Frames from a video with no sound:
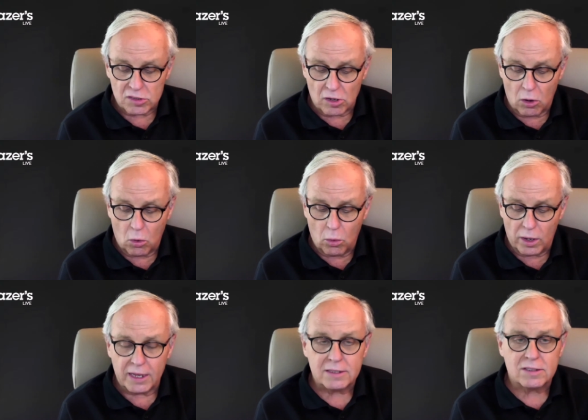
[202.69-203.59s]

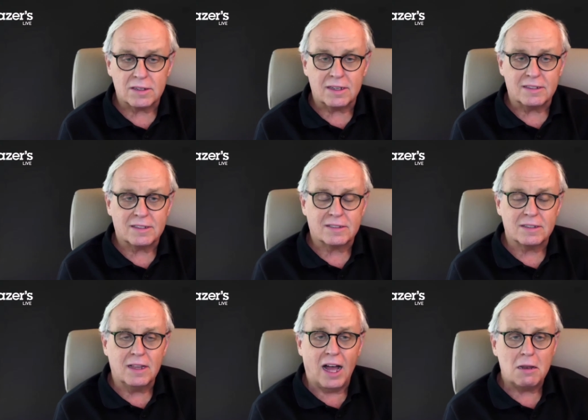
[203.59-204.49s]
So it's
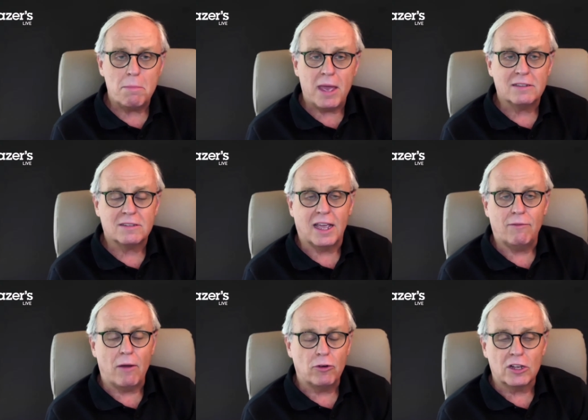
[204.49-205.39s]
not meant to
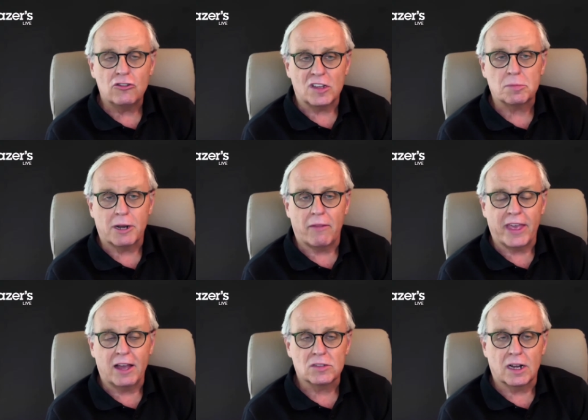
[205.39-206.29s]
have every adjustment on
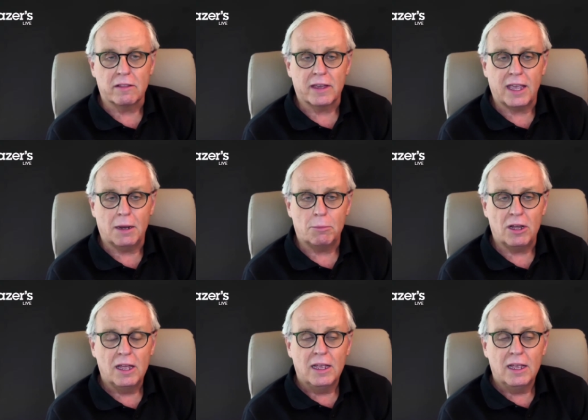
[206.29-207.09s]
the outside of the camera.